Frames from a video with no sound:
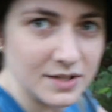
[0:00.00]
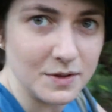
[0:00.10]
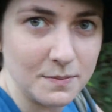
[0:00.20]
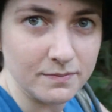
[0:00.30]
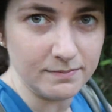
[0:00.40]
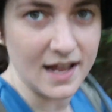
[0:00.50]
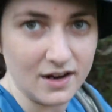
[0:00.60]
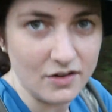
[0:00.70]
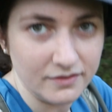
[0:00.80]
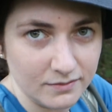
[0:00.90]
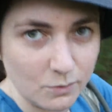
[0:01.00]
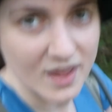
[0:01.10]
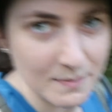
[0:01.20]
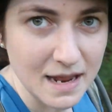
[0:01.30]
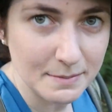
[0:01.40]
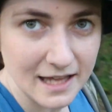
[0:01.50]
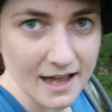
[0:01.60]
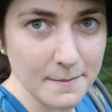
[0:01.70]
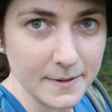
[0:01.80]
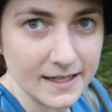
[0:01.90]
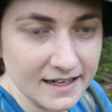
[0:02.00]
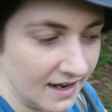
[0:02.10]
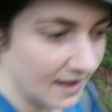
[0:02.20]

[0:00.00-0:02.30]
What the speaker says: with like on where people are, but